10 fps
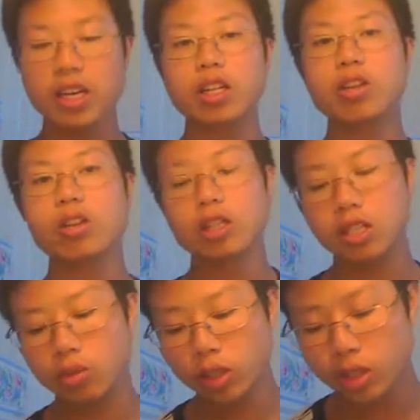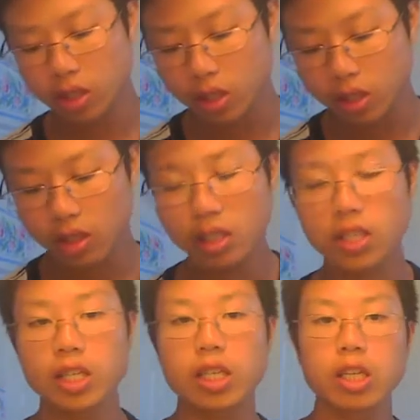angular acceleration
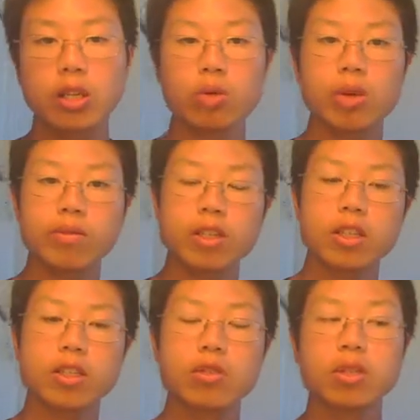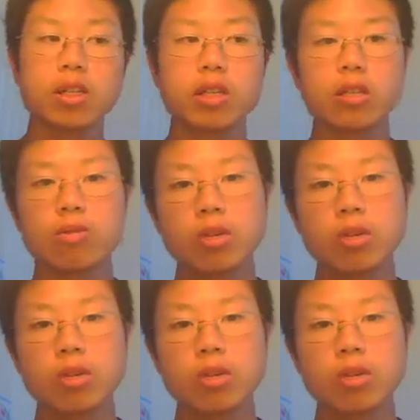is equivalent to the